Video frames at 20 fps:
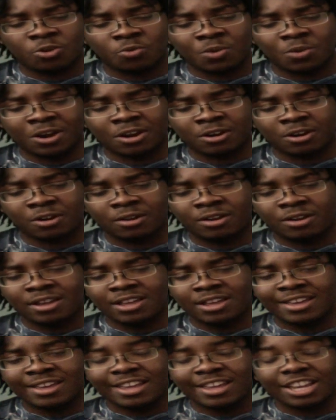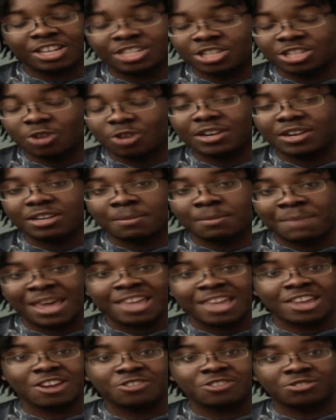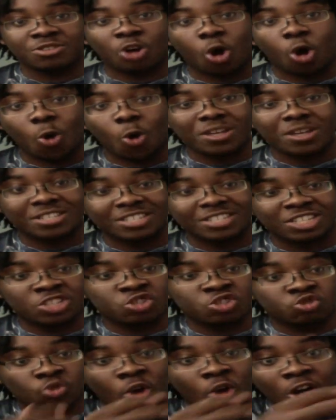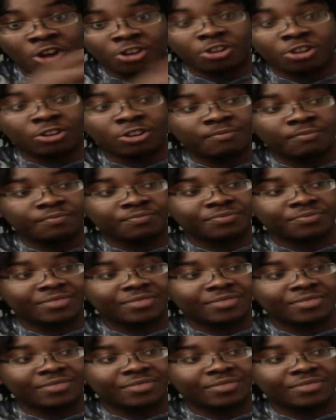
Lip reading: where it's shonen the main character always gets stronger